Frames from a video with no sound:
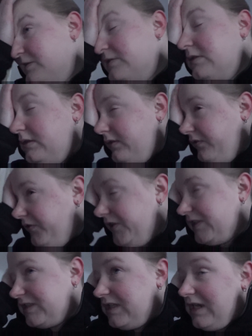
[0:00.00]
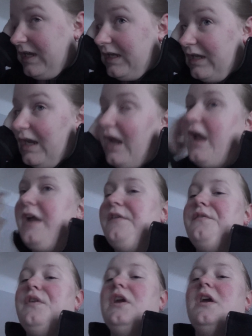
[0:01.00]
It feels like a
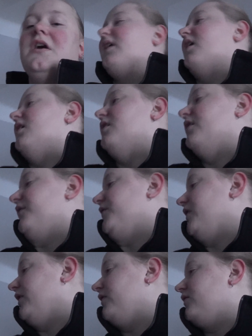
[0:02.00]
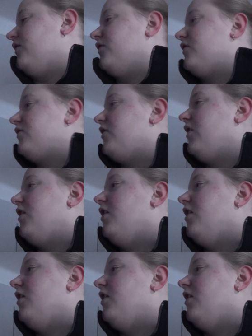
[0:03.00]
heavy lift has just